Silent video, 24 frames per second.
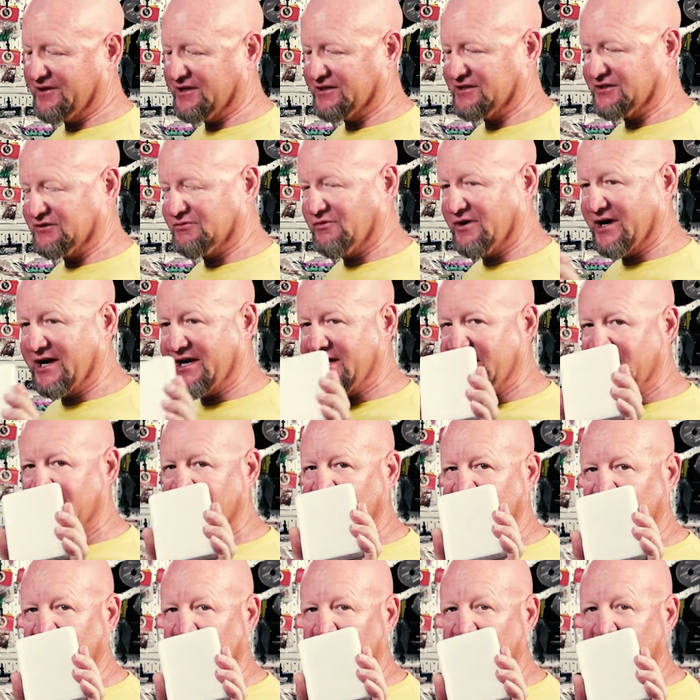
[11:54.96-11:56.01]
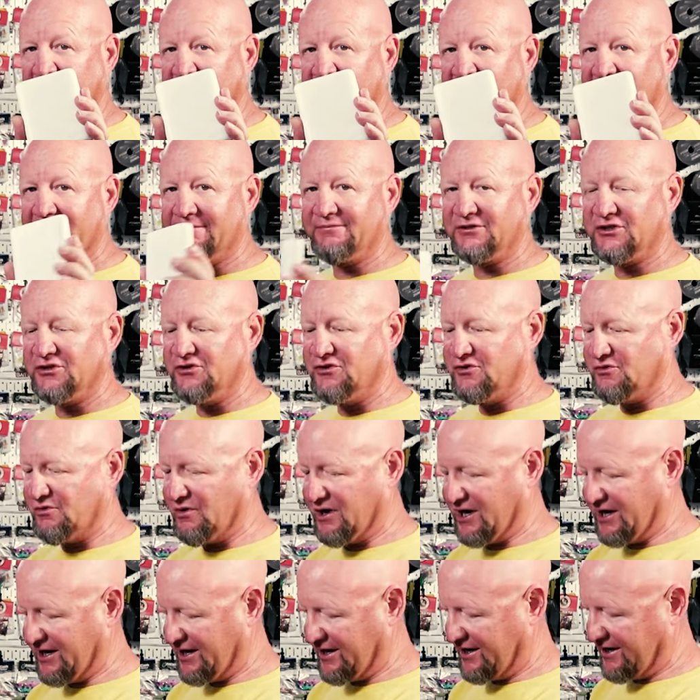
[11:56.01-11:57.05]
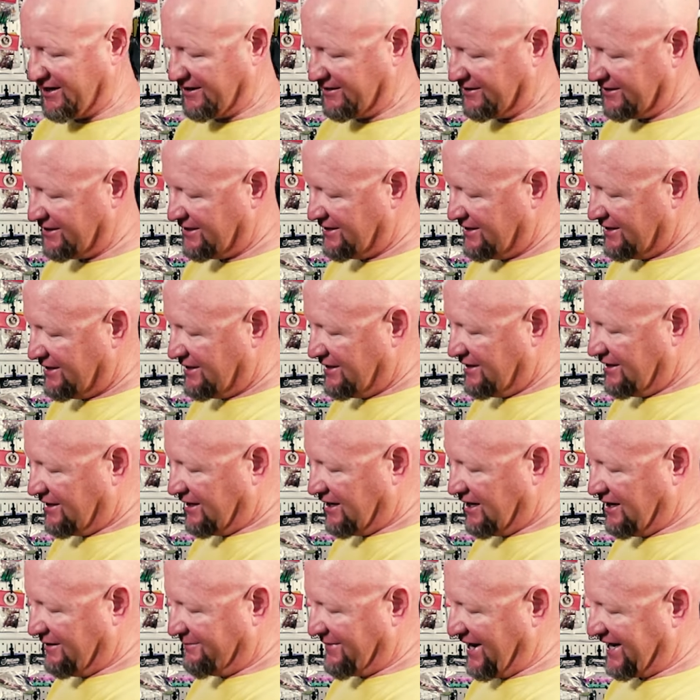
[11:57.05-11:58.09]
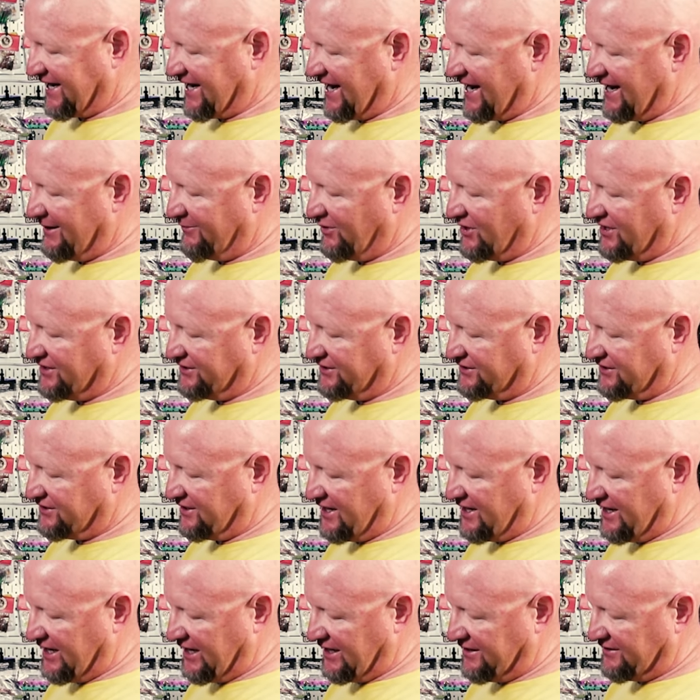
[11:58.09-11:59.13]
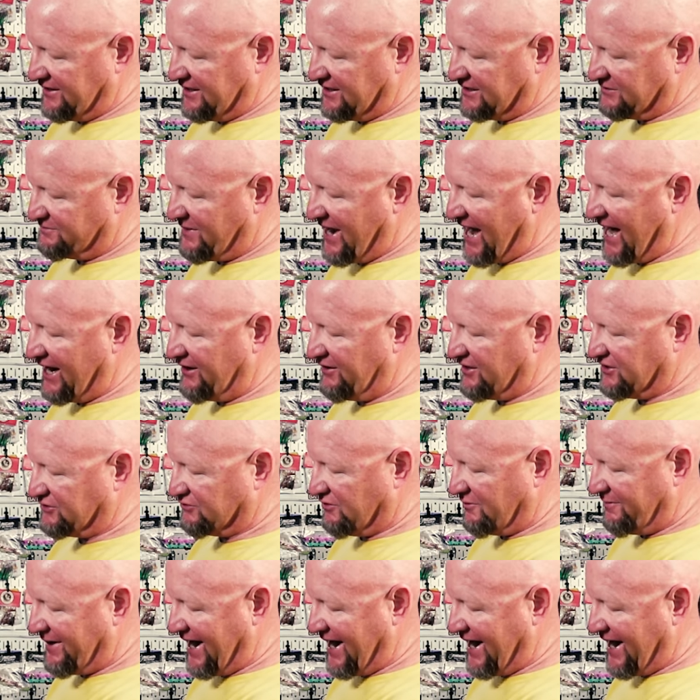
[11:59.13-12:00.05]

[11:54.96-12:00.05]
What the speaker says: but this is what I use to hook up to my cameras, and these batteries will